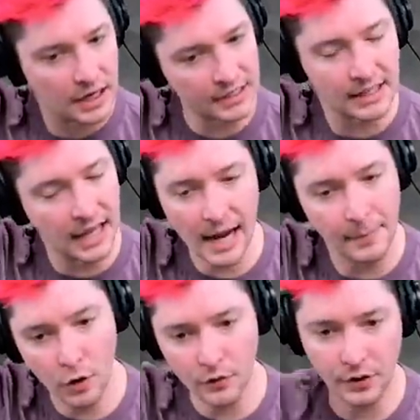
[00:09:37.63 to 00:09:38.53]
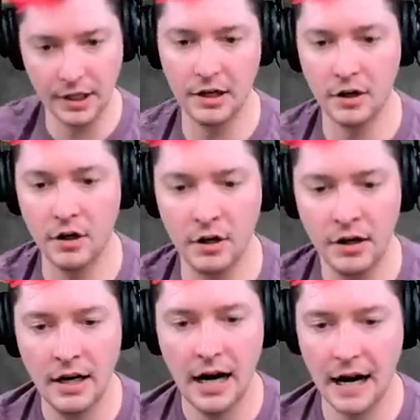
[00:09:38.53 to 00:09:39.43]
a slab over here
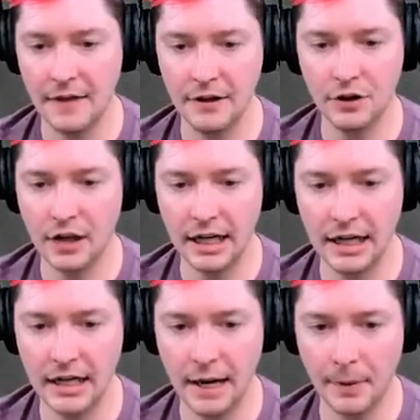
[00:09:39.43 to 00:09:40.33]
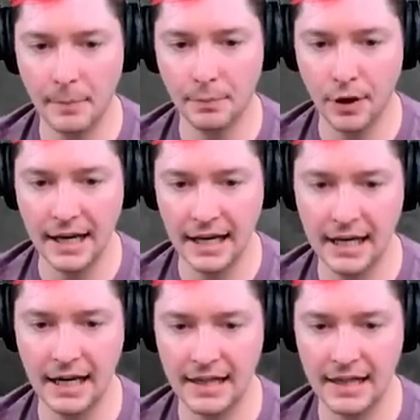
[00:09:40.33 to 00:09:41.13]
and then you're going to end up breaking